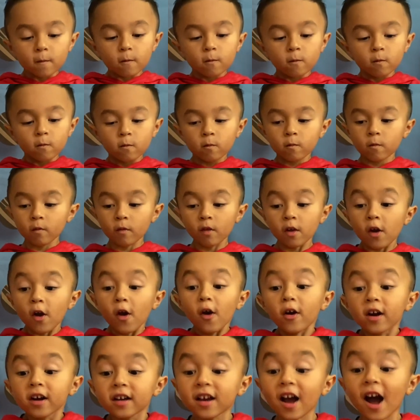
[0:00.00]
part and put
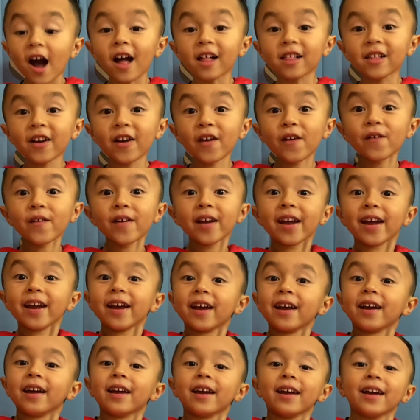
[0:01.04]
food
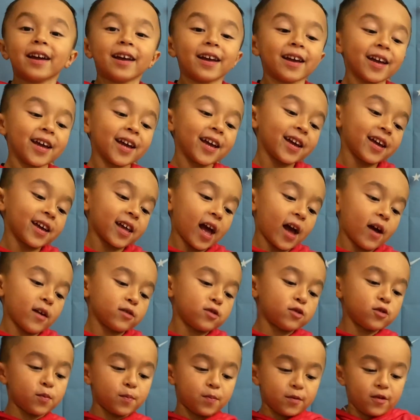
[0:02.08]
coloring. I'm gonna
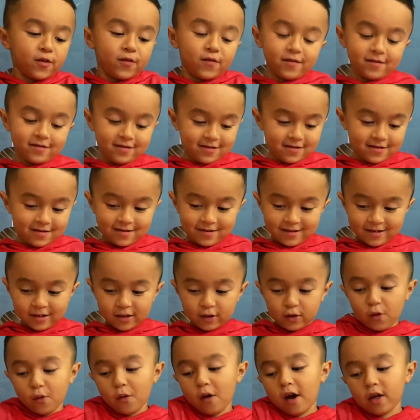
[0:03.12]
do blue first.
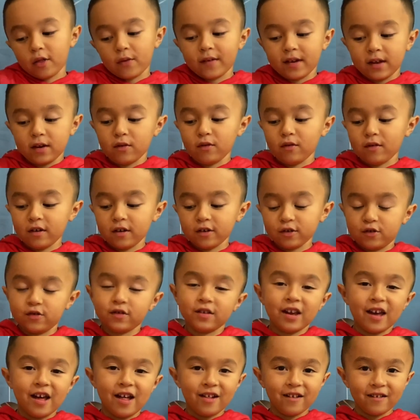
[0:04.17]
Go off in order to
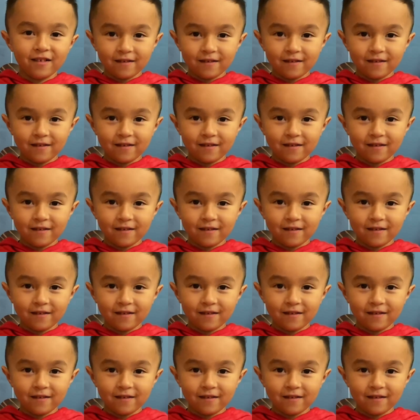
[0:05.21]
yellow.